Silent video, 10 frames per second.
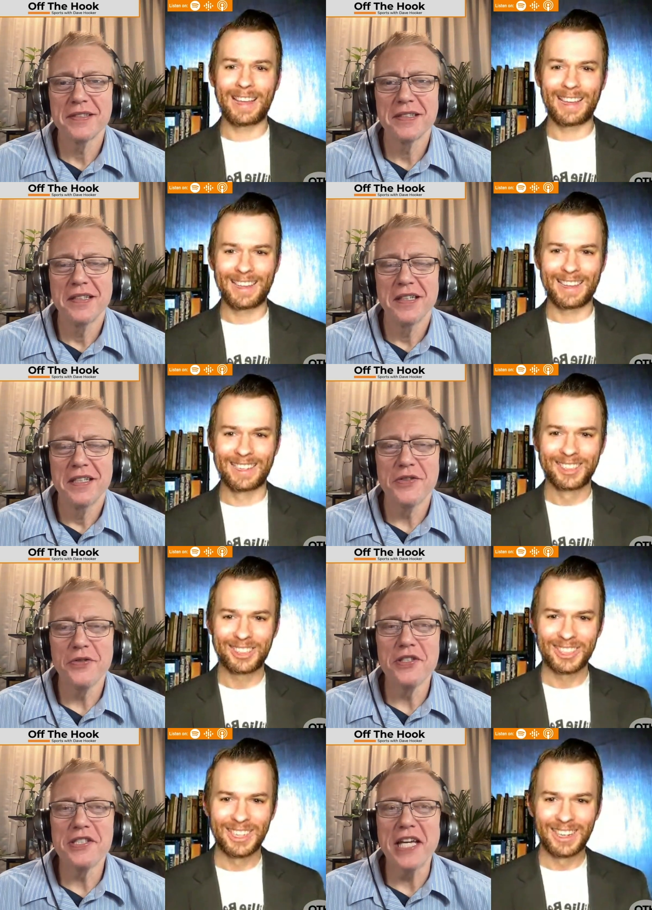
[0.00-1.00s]
Speaker 1: pitch.
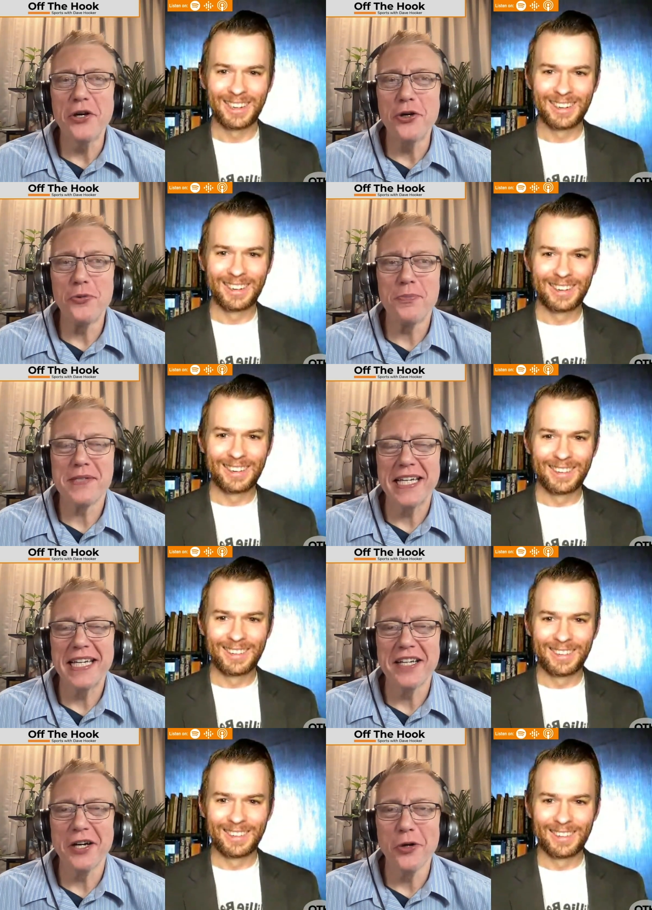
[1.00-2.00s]
Speaker 2: Well, you say, oops, I
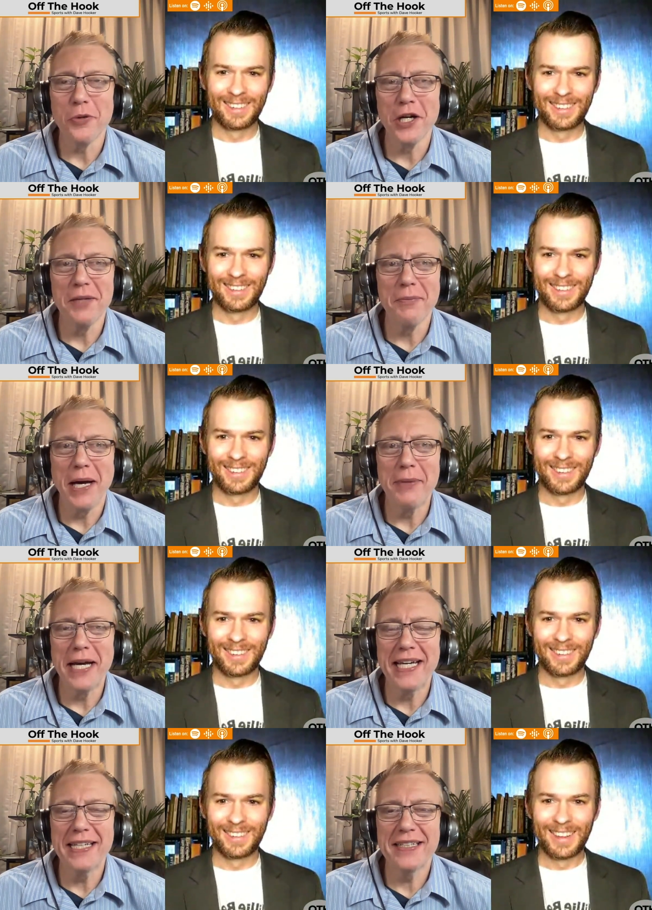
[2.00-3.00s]
hit a home run. My
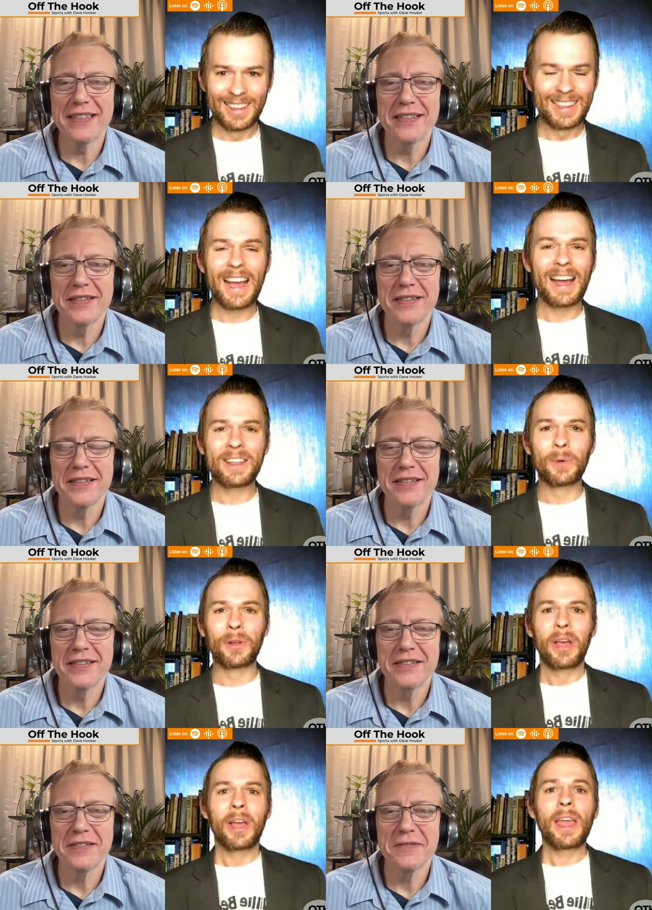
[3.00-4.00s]
bad.
Speaker 1: Yeah, you
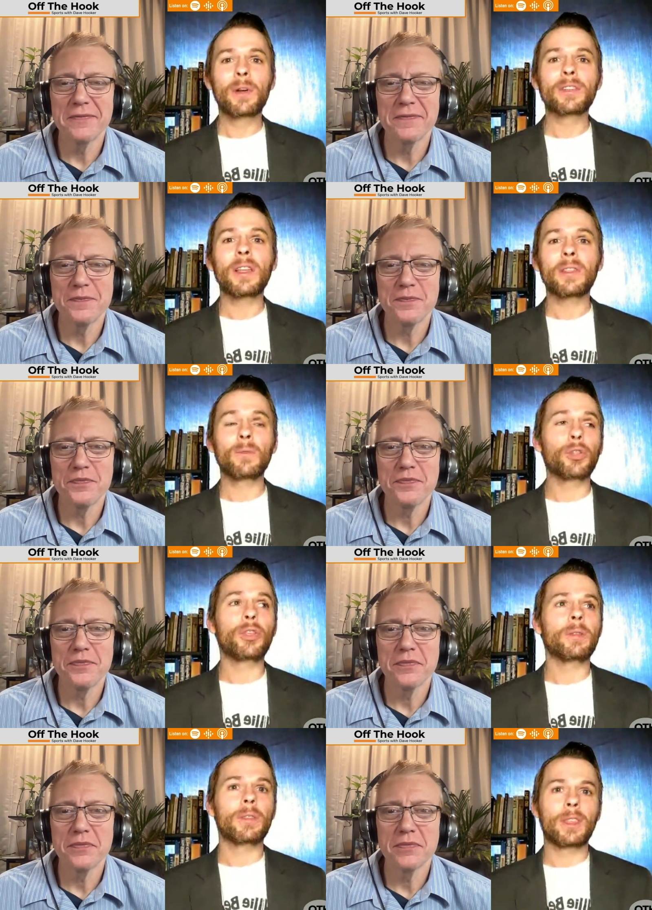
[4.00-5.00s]
were. It was. Well,
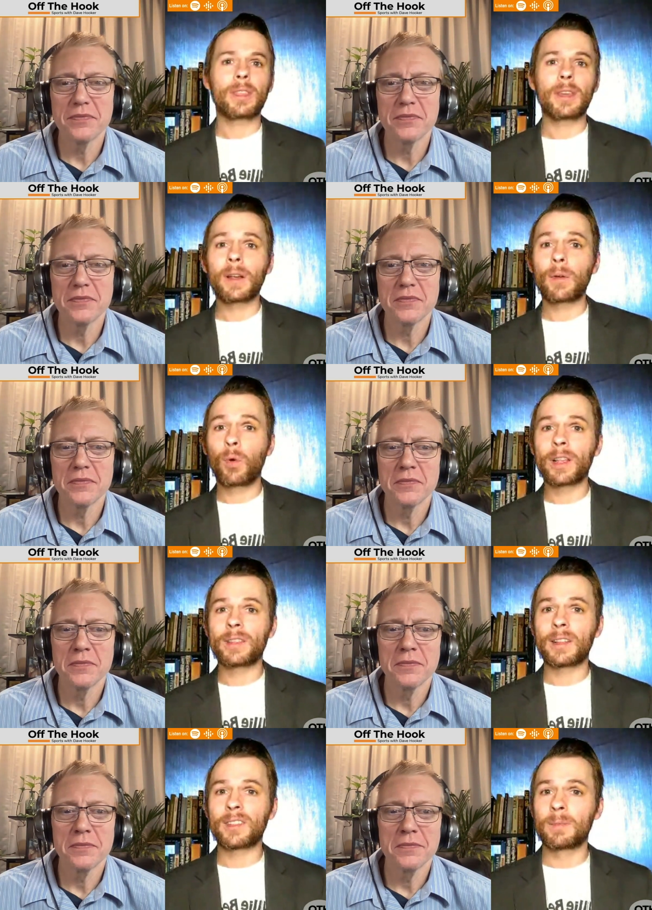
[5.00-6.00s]
the, the theory
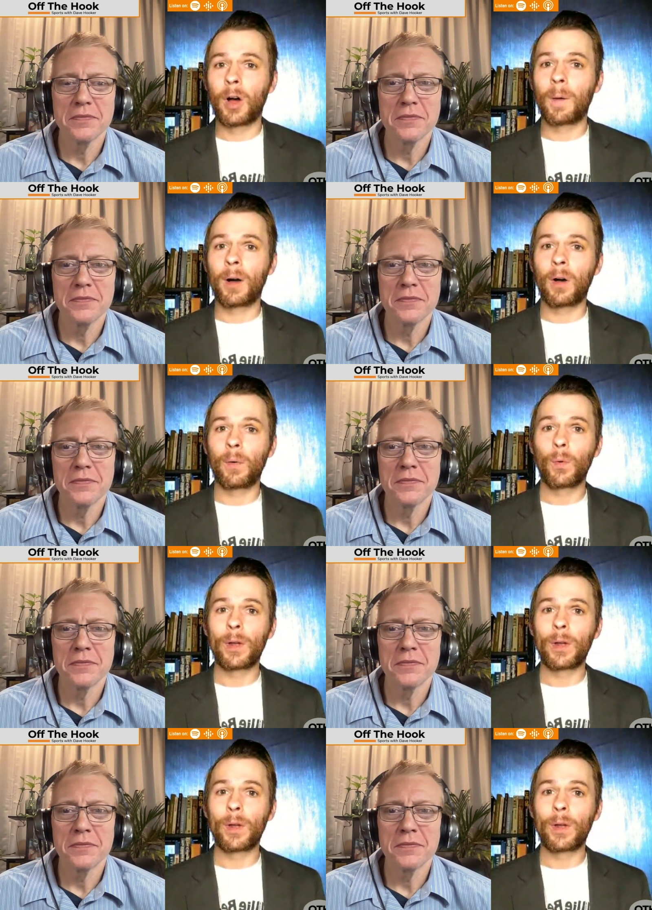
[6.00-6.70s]
was that small ball